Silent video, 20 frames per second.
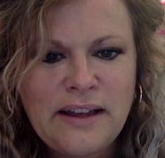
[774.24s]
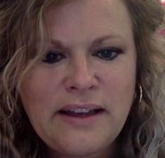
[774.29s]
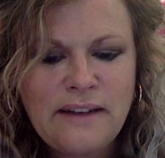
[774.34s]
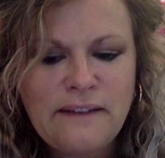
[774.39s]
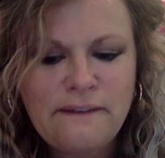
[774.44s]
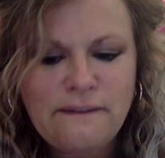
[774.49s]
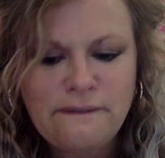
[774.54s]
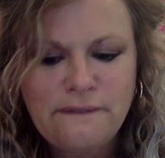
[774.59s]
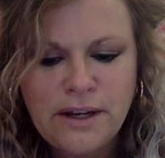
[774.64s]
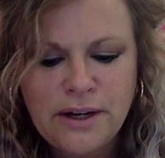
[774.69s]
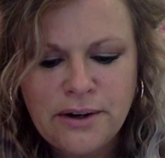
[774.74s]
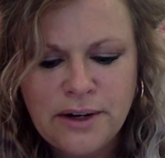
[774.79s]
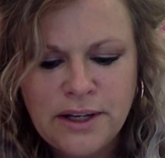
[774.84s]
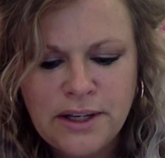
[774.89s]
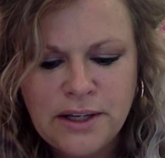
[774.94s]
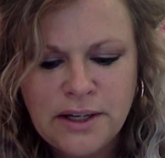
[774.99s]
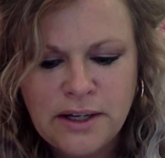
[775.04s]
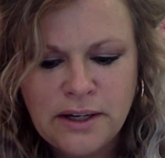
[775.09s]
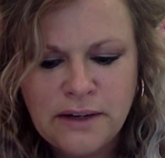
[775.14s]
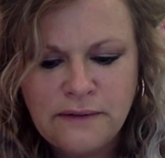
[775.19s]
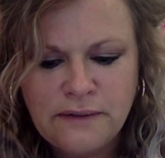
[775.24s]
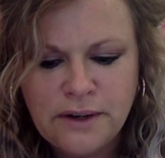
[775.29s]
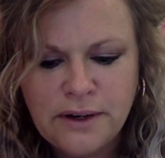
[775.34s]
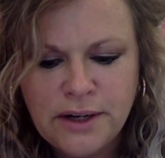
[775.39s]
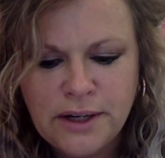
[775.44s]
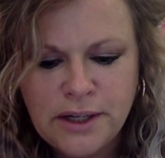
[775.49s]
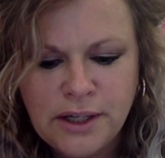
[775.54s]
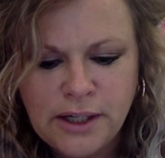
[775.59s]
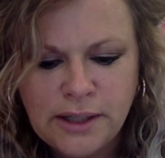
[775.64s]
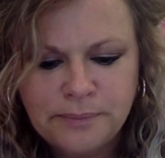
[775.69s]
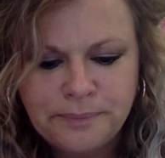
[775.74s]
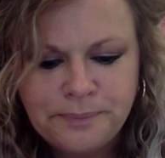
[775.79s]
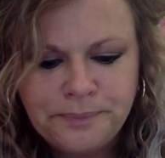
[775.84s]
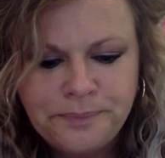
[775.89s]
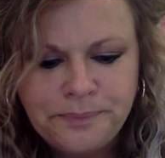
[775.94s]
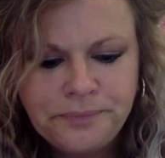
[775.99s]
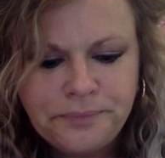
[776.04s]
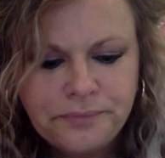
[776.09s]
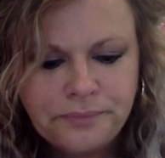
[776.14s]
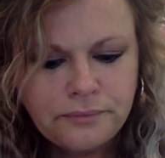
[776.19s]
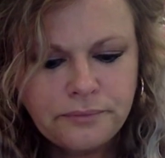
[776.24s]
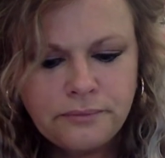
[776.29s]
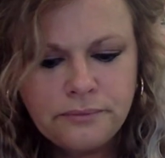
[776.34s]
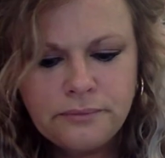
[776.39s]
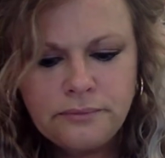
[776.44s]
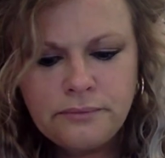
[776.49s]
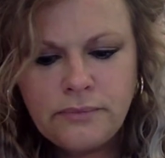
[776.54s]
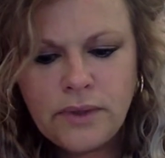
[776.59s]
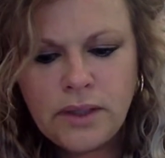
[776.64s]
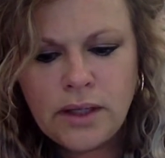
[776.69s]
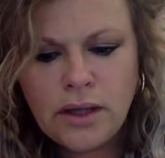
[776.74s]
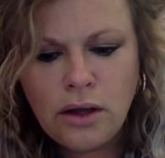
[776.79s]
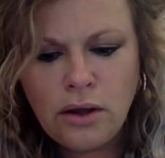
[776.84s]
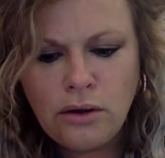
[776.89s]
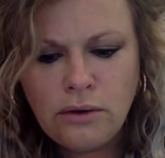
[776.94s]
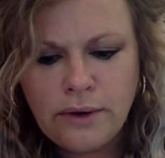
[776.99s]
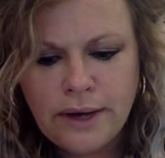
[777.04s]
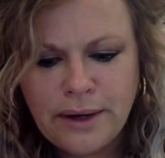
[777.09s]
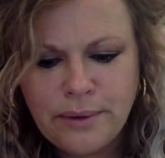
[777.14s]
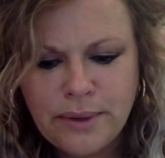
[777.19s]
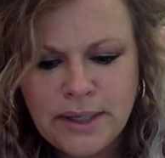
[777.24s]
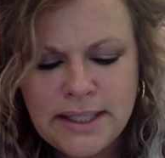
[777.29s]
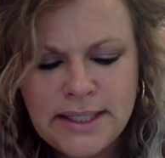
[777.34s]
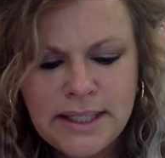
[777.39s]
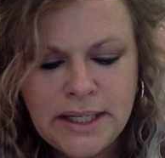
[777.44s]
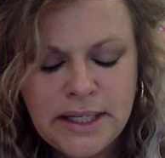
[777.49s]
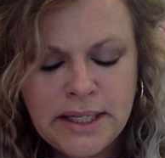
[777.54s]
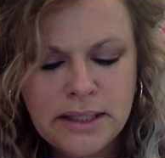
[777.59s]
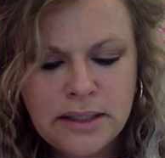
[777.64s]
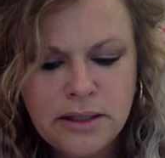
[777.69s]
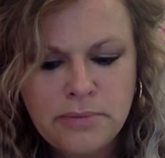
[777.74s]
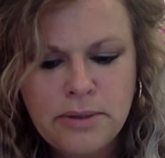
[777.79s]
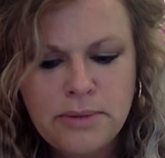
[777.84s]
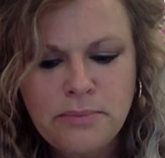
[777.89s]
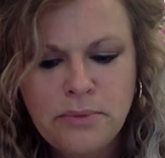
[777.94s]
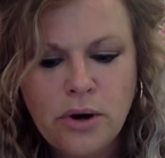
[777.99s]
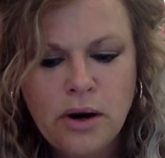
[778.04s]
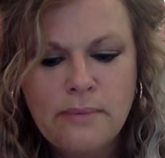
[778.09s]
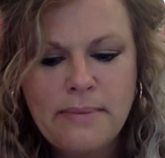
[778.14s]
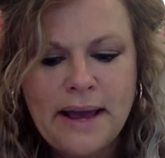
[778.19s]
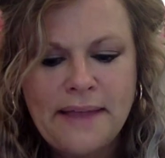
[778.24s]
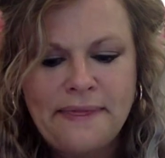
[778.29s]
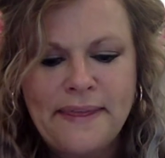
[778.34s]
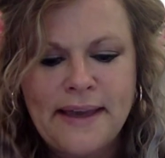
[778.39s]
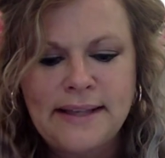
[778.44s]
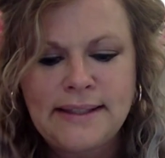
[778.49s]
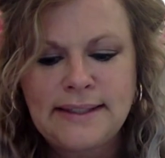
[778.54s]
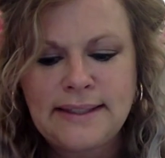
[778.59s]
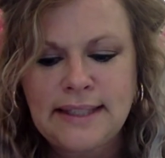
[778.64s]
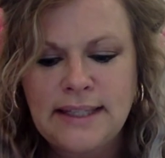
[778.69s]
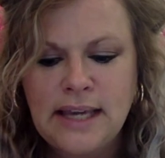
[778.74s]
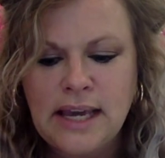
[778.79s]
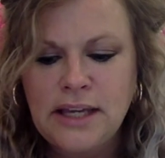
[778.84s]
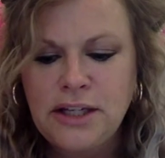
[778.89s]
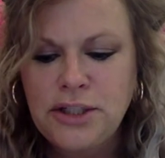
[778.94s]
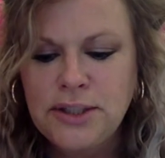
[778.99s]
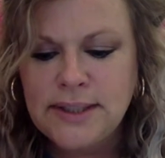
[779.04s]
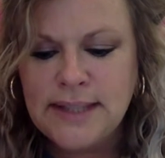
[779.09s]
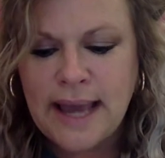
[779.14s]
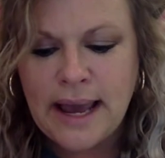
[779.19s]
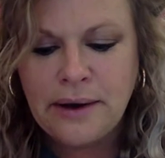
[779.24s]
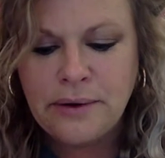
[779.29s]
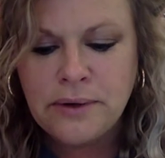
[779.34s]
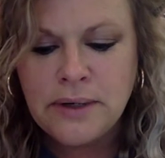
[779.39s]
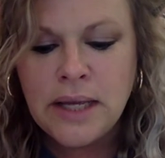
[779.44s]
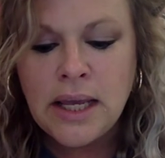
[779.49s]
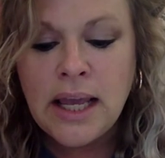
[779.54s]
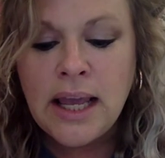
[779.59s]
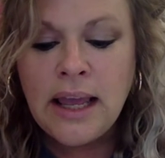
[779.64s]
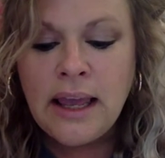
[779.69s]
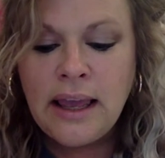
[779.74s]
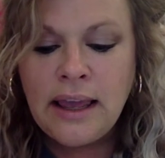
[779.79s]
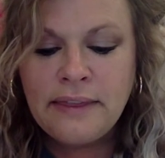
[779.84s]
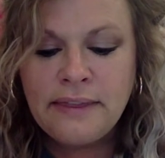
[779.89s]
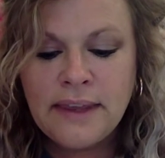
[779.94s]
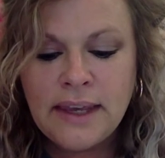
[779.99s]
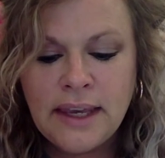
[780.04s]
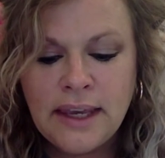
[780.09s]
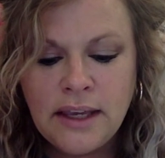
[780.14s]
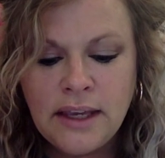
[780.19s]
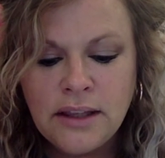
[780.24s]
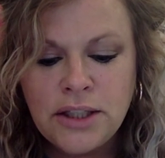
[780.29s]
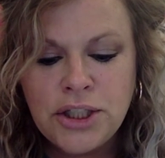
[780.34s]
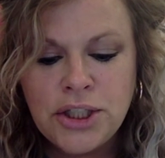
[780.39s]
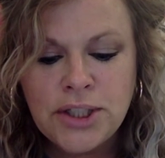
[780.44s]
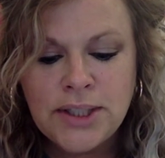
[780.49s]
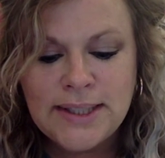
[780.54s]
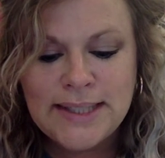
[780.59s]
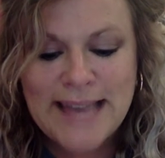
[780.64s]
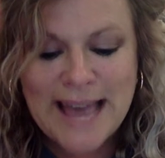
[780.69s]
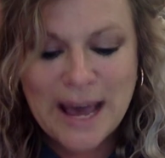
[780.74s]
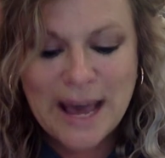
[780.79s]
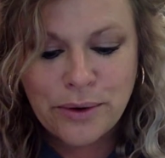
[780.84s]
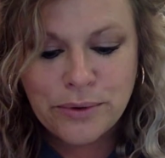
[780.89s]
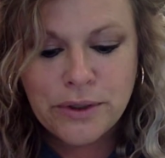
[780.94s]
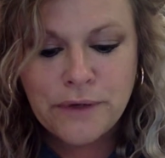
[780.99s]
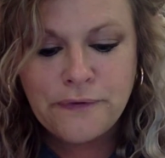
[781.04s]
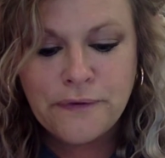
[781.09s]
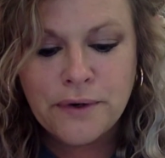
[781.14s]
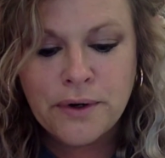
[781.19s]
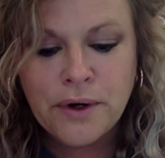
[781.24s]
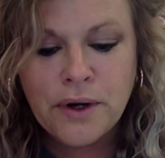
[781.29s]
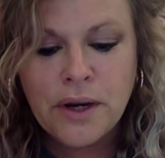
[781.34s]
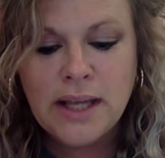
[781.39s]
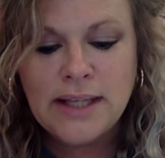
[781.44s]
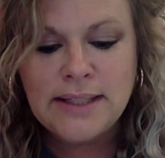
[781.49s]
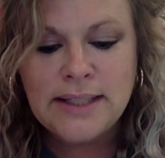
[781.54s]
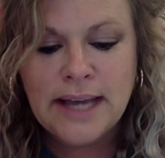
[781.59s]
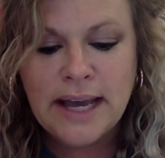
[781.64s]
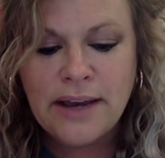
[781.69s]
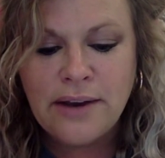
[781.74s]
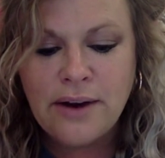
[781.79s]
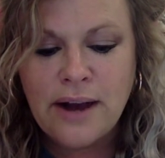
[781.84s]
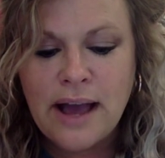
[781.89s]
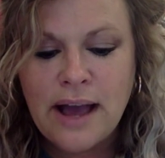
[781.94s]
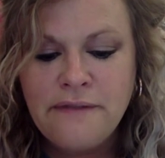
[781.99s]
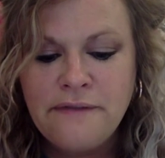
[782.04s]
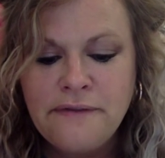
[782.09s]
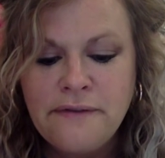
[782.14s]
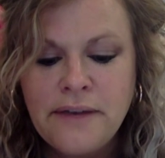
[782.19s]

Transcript: Very good, very good. All right, I want to tell you a little bit more about that CH sound. The English sound for digraph